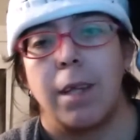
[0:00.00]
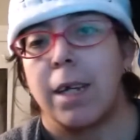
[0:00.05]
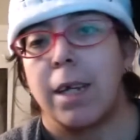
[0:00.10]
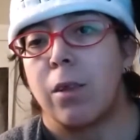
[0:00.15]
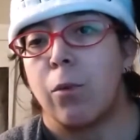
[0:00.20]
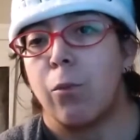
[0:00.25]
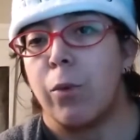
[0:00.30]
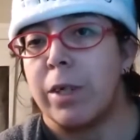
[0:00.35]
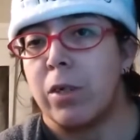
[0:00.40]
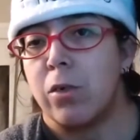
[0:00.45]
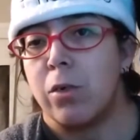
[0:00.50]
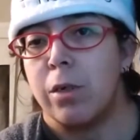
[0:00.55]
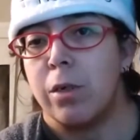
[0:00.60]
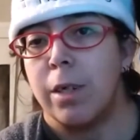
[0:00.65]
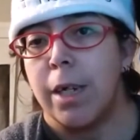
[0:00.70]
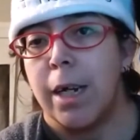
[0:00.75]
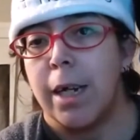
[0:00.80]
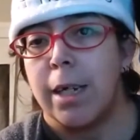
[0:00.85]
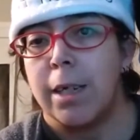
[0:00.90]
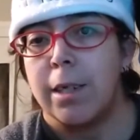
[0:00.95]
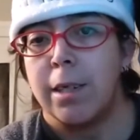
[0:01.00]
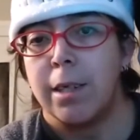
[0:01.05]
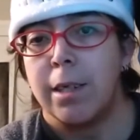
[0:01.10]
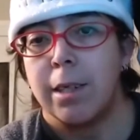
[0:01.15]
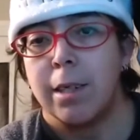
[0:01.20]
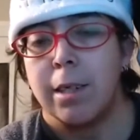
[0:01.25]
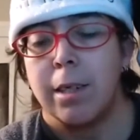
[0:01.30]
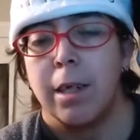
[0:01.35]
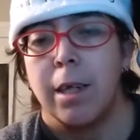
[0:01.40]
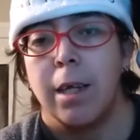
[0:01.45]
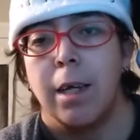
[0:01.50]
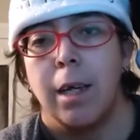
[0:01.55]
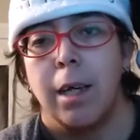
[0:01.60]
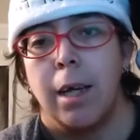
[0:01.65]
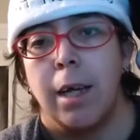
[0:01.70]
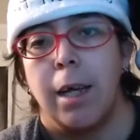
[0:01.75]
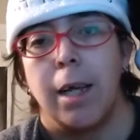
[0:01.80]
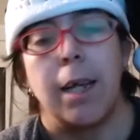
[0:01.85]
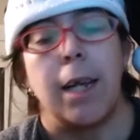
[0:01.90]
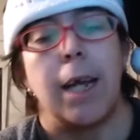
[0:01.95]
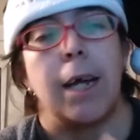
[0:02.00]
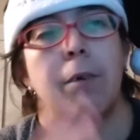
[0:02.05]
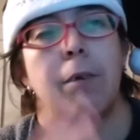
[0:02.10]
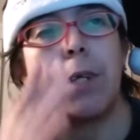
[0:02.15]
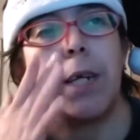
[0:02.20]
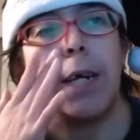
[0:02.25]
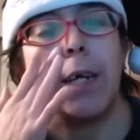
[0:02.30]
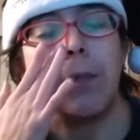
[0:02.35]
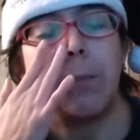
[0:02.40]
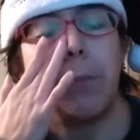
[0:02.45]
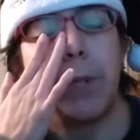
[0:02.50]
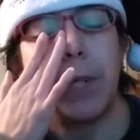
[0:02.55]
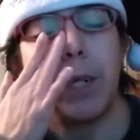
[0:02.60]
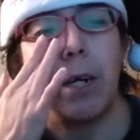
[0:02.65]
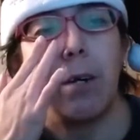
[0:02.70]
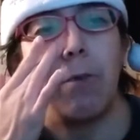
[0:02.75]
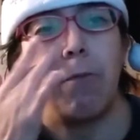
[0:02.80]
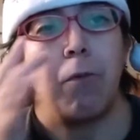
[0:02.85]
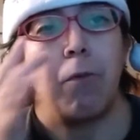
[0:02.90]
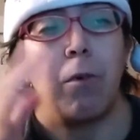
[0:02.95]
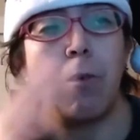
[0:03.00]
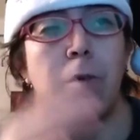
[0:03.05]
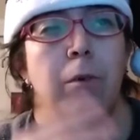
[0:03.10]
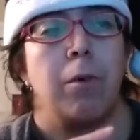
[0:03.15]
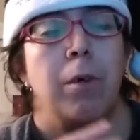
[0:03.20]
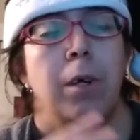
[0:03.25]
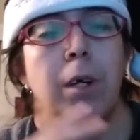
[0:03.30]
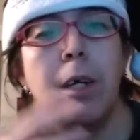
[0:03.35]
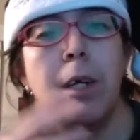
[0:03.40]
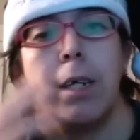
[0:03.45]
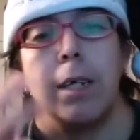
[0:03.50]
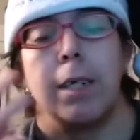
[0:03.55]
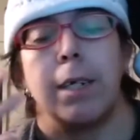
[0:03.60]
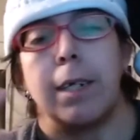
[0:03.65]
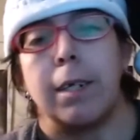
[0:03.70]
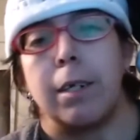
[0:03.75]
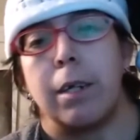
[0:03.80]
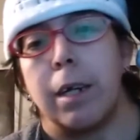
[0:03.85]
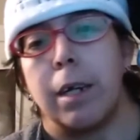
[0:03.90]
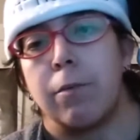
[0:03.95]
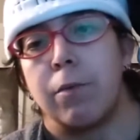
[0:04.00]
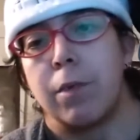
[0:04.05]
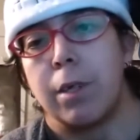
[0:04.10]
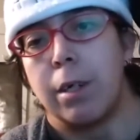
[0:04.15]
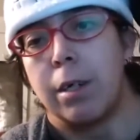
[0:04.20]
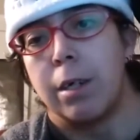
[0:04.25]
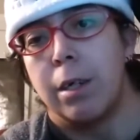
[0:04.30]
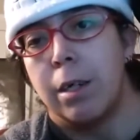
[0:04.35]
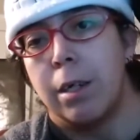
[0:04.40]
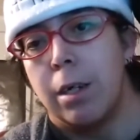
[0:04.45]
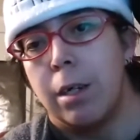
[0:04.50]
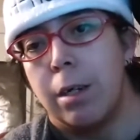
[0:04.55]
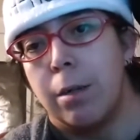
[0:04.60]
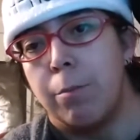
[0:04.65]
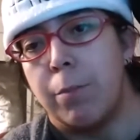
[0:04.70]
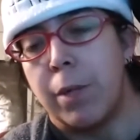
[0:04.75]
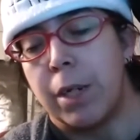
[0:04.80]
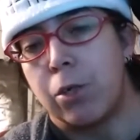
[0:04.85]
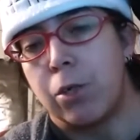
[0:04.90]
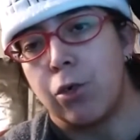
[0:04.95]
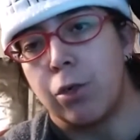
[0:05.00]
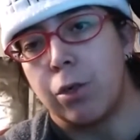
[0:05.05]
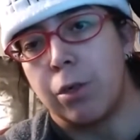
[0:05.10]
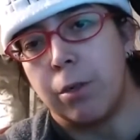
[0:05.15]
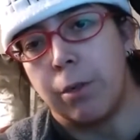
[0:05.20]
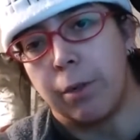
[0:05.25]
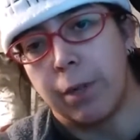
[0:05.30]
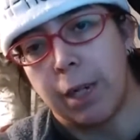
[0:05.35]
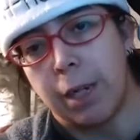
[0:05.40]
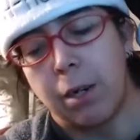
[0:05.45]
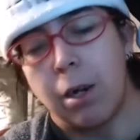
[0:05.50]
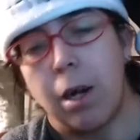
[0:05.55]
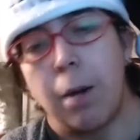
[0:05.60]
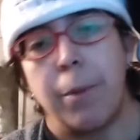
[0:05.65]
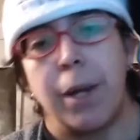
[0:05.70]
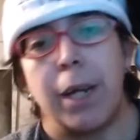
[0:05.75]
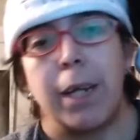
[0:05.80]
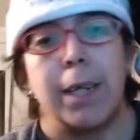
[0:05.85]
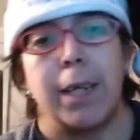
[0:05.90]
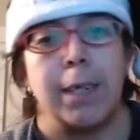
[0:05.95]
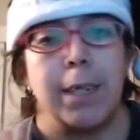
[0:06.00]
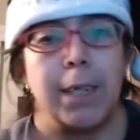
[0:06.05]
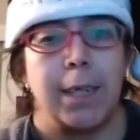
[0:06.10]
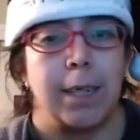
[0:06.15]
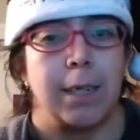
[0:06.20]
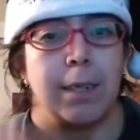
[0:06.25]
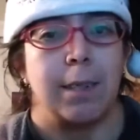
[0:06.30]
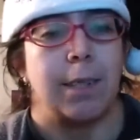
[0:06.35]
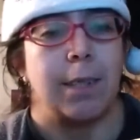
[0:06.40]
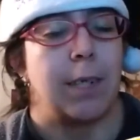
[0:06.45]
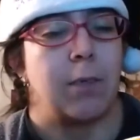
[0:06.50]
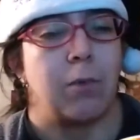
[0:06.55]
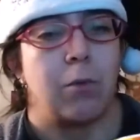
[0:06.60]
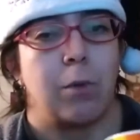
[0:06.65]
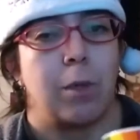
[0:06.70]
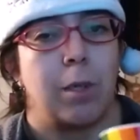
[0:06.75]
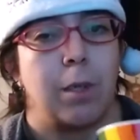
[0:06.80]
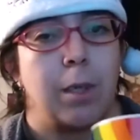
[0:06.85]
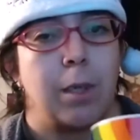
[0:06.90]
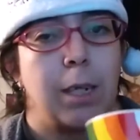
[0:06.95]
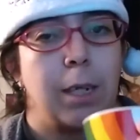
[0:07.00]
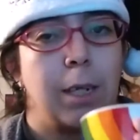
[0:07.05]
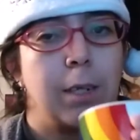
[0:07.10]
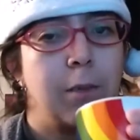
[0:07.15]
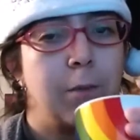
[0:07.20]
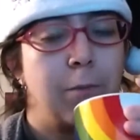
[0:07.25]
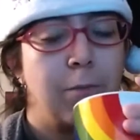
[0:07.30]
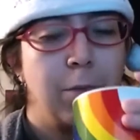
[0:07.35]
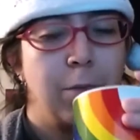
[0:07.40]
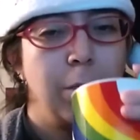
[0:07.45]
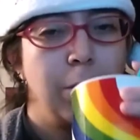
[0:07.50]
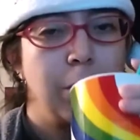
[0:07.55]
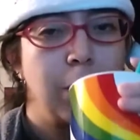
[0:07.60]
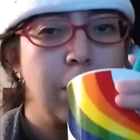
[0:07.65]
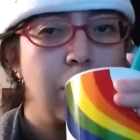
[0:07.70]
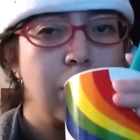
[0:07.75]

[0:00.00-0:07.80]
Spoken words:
like the Western days, and how you have to be careful, you have to make sure you don't get caught by Indians, that sort of thing. It's a real